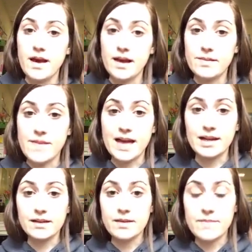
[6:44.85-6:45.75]

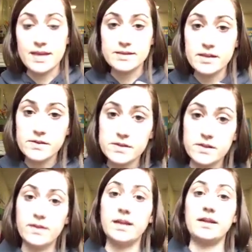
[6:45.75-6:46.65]
automatically makes those,
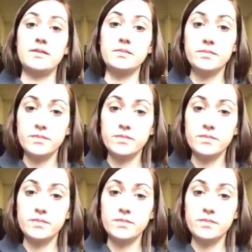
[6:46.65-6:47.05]
so it'd